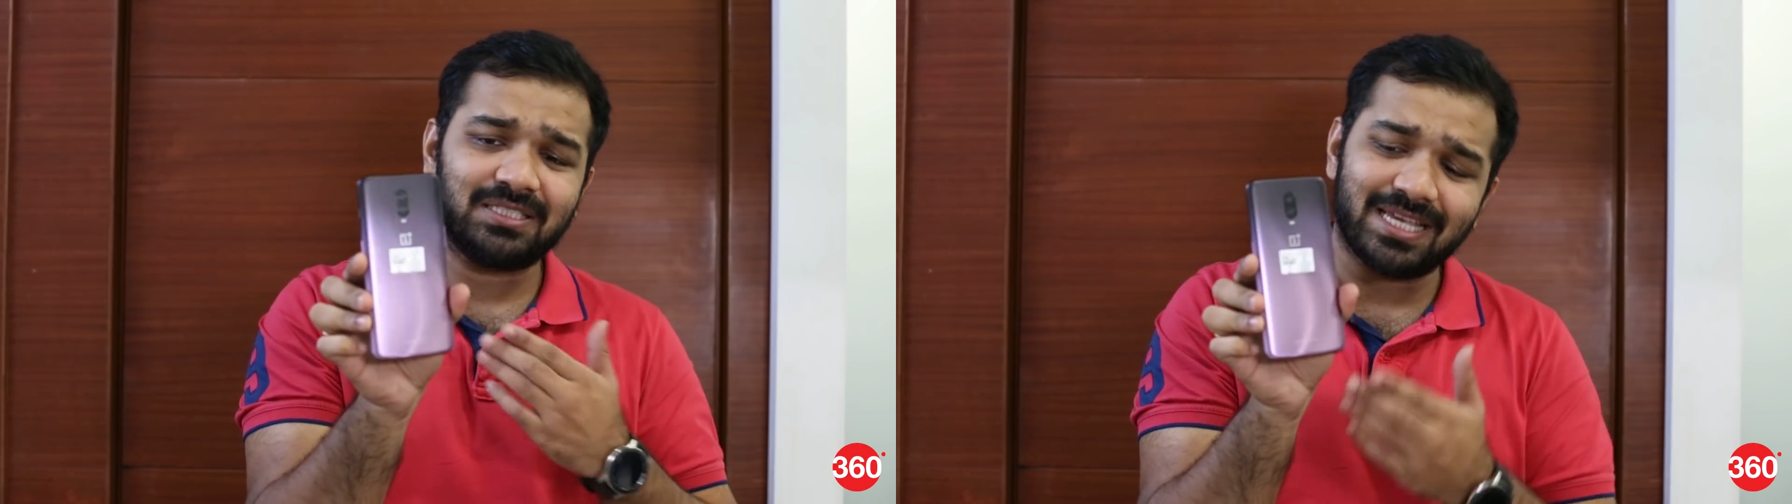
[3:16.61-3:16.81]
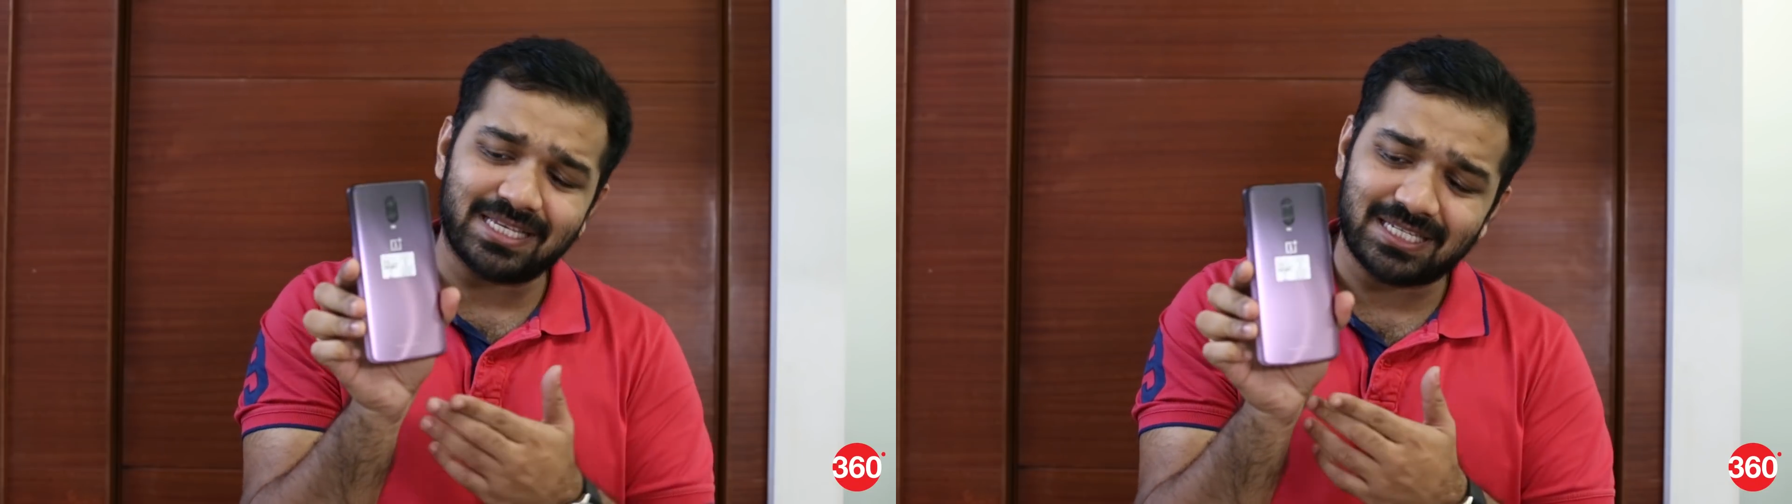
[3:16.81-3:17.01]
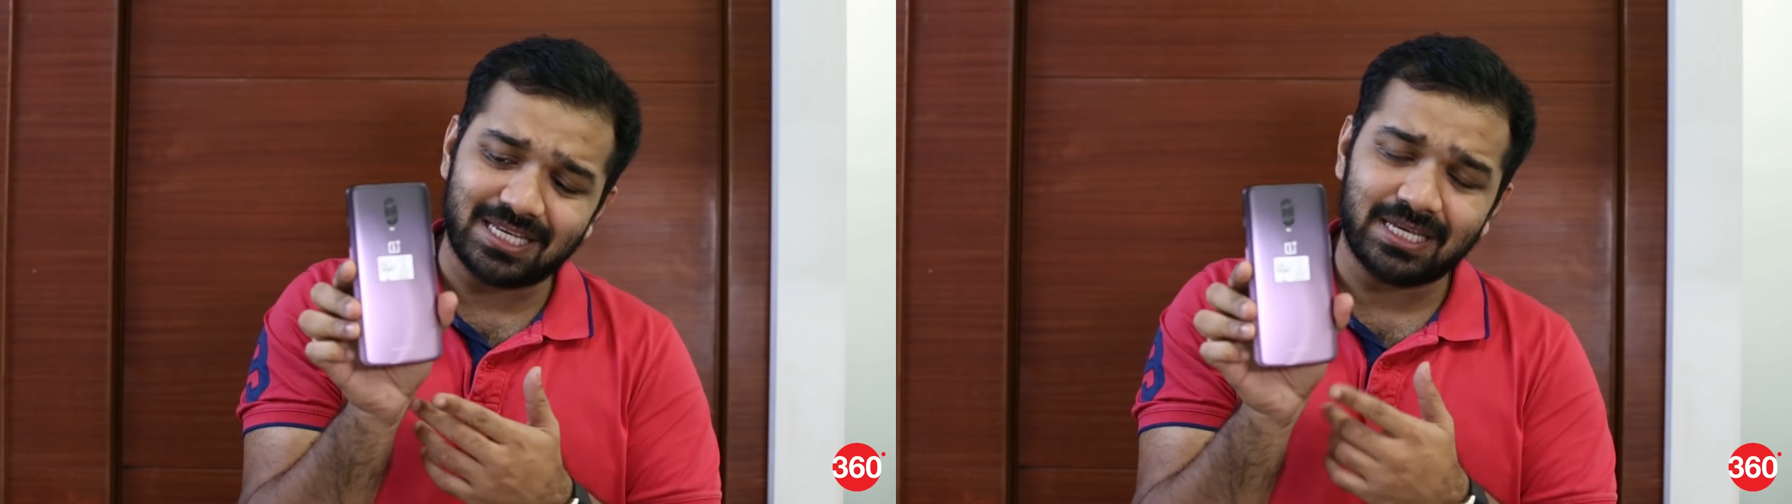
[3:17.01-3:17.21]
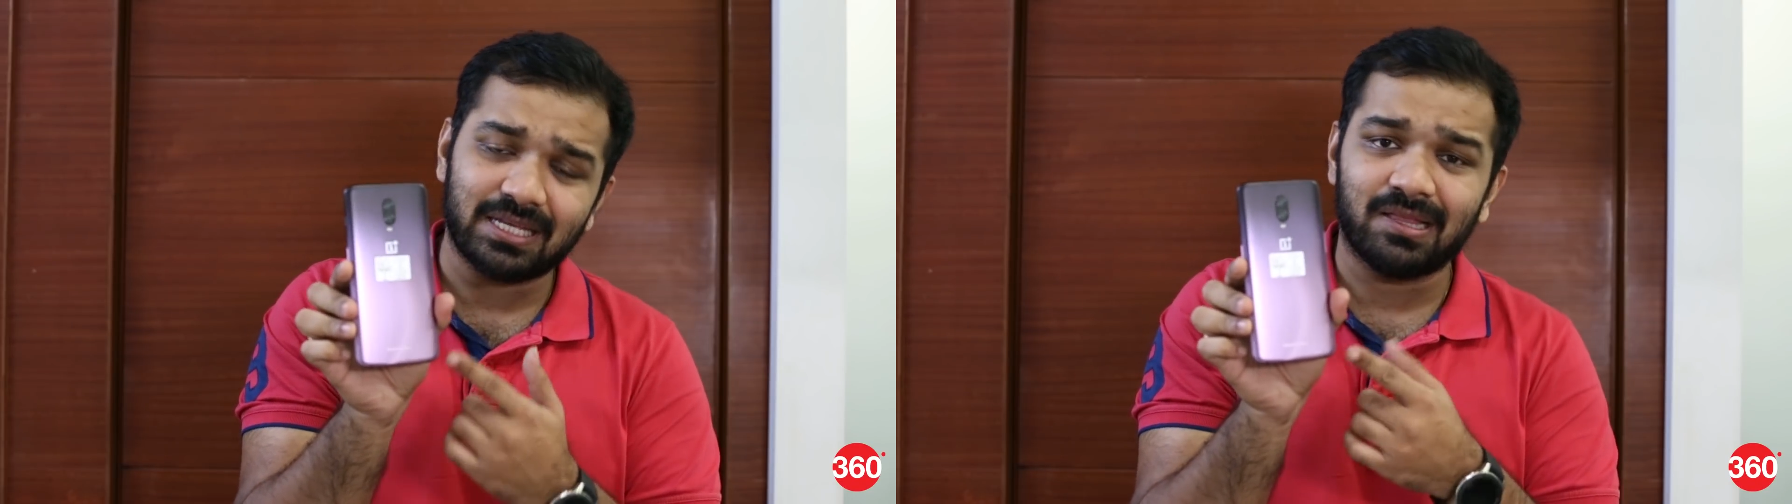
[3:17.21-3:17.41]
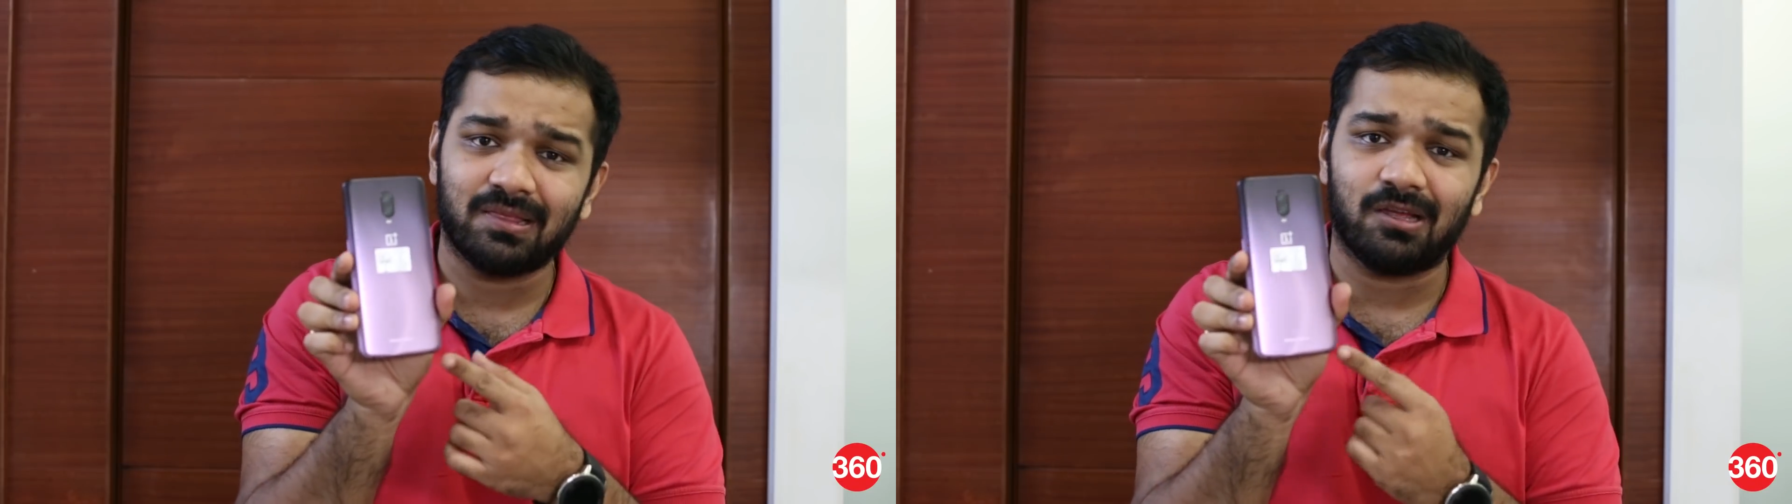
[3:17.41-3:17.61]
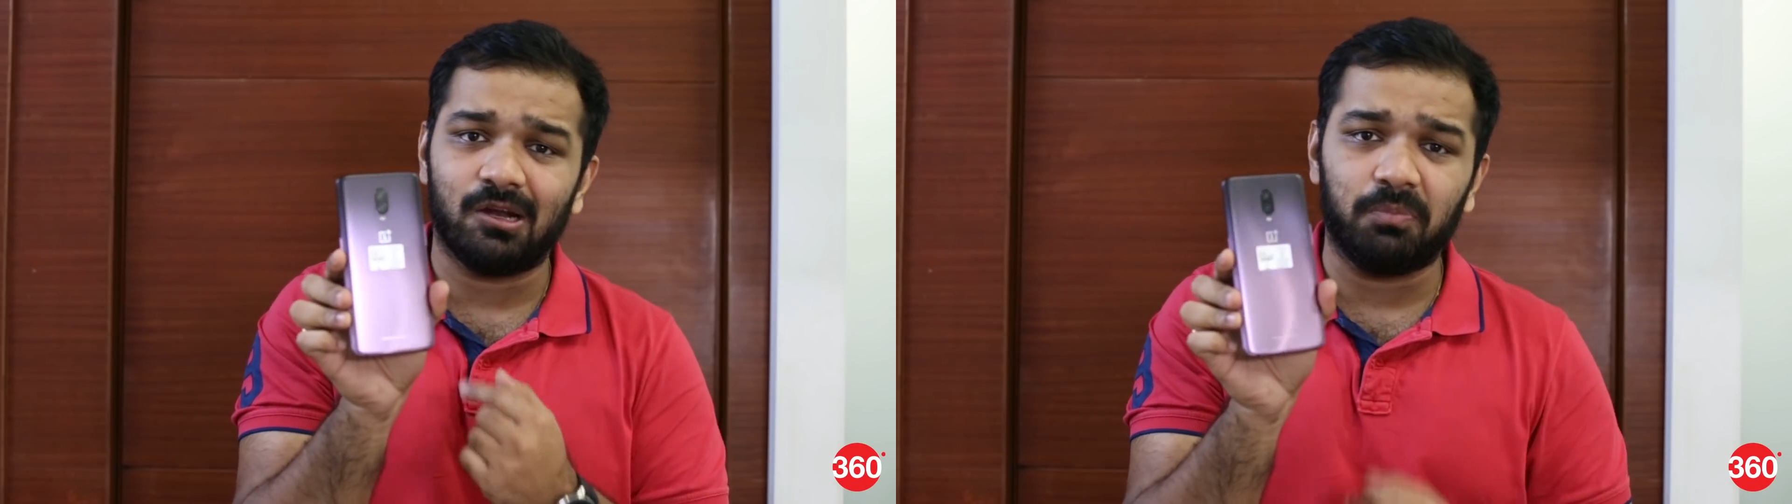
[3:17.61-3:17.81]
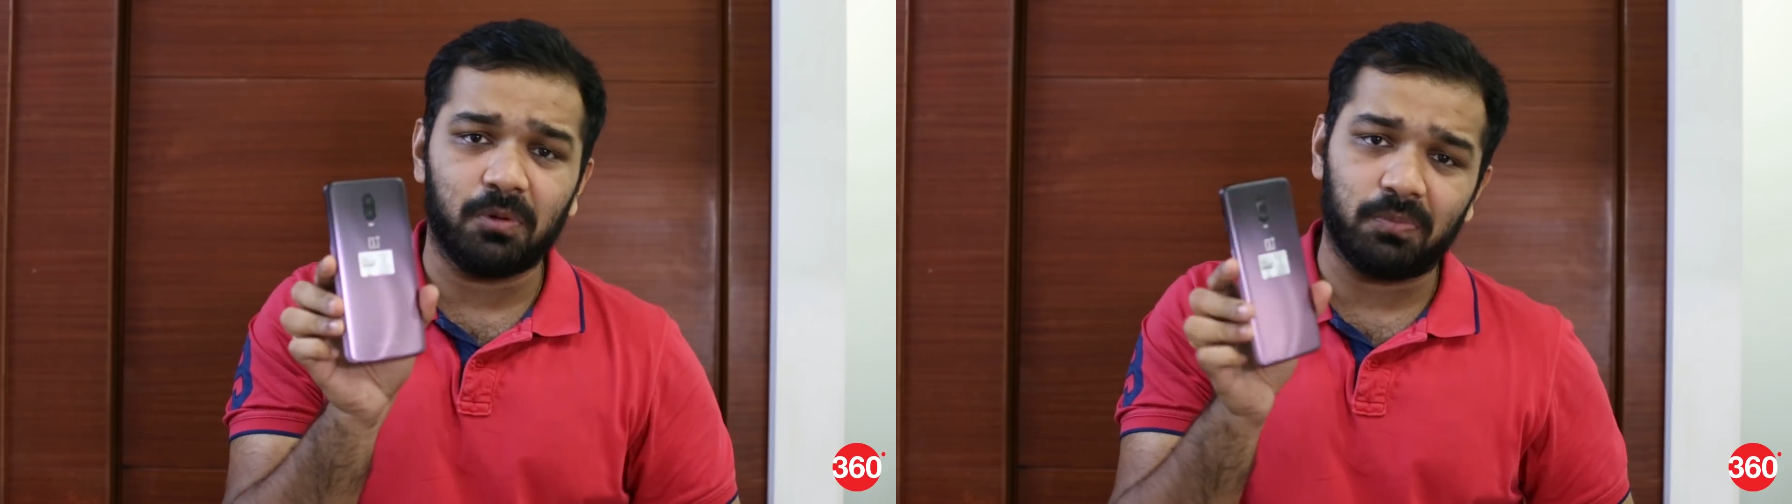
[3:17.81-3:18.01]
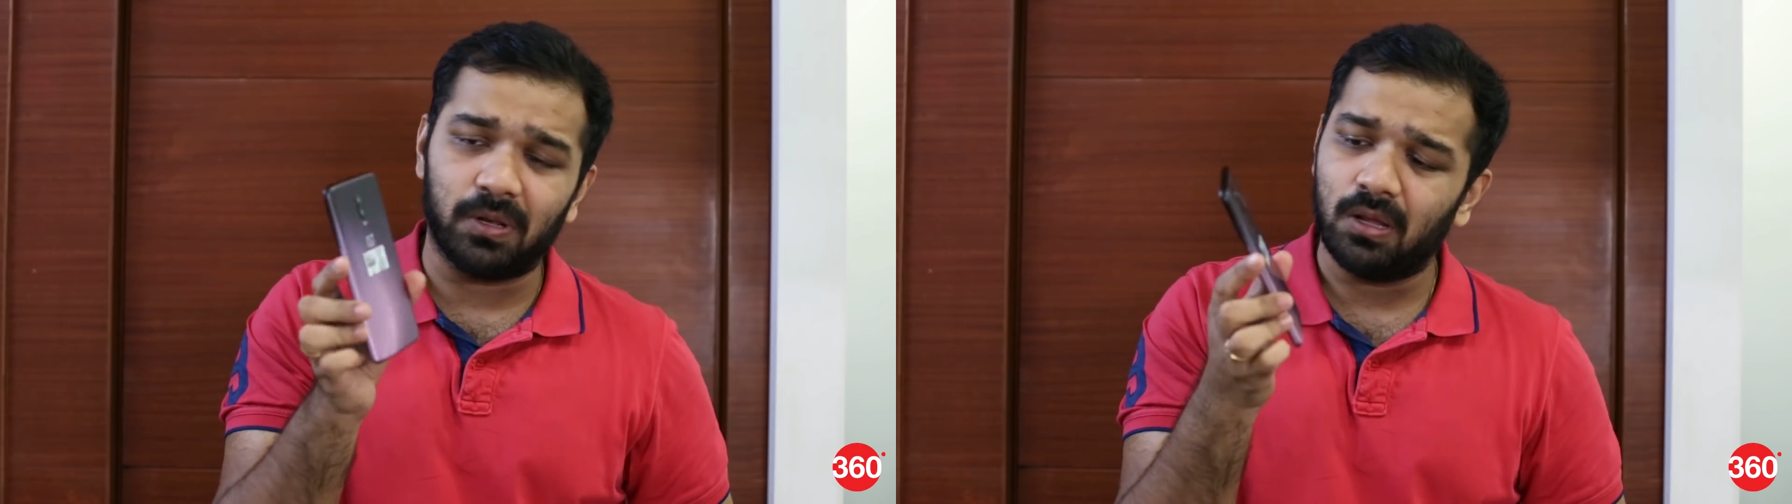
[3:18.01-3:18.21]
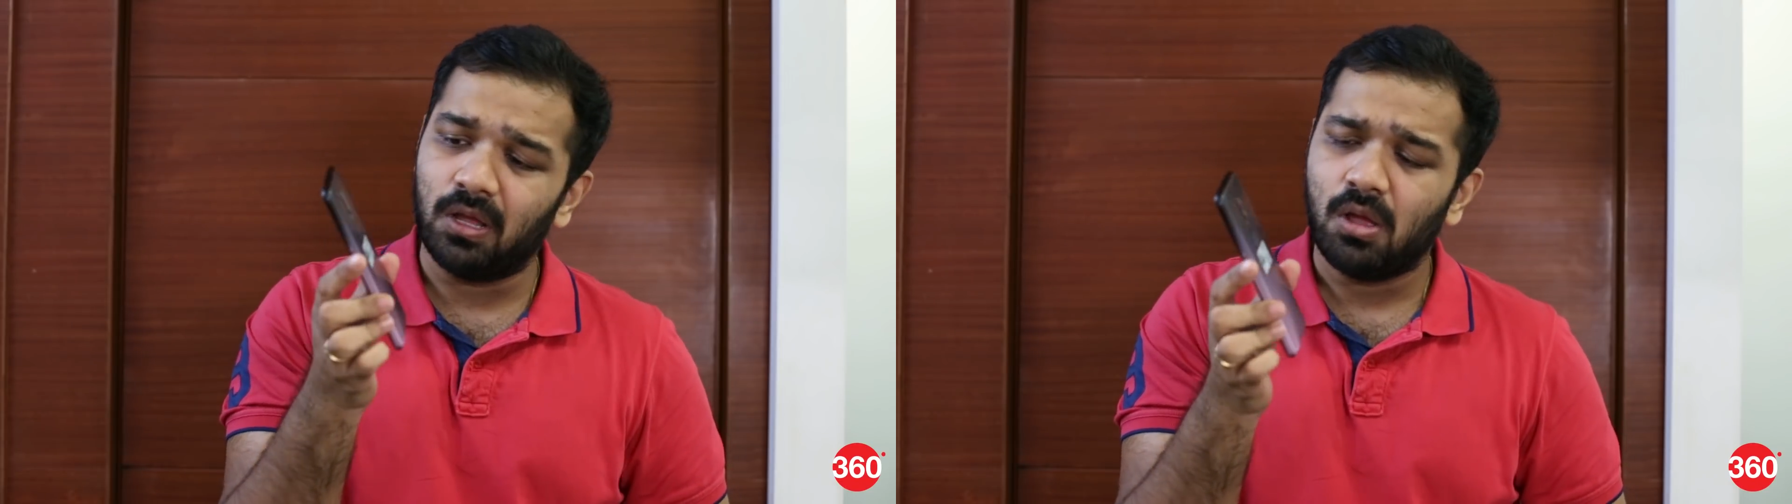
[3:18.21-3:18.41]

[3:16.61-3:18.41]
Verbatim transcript: 6T Thunder Purple.